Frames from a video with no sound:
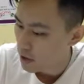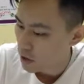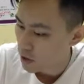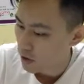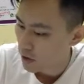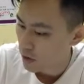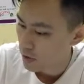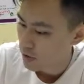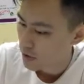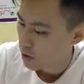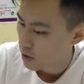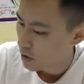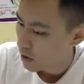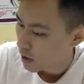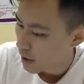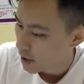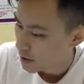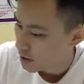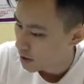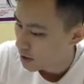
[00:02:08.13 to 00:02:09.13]
2 equals 0,
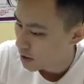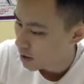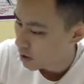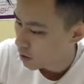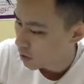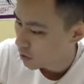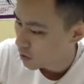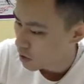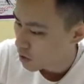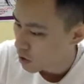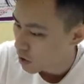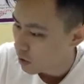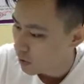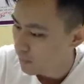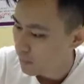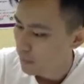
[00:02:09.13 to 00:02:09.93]
x is equal to 2.